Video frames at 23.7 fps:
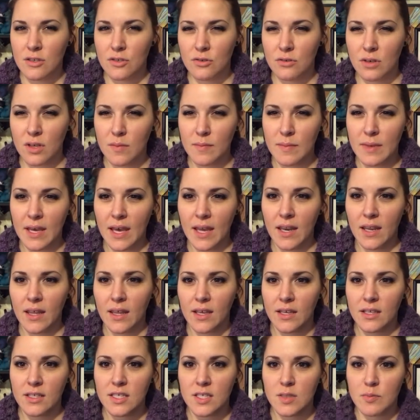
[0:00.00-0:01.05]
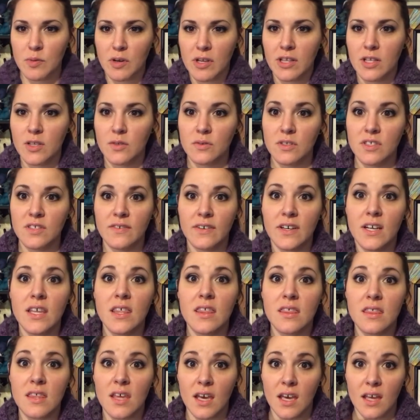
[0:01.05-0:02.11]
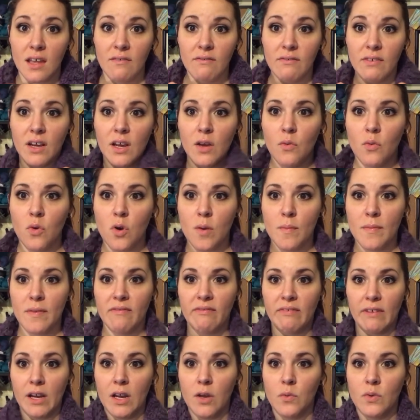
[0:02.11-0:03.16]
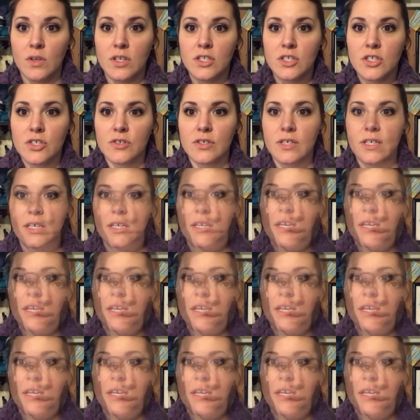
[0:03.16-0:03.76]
so it can be kind of like a spring. This one's very thick and very warm and very wintry.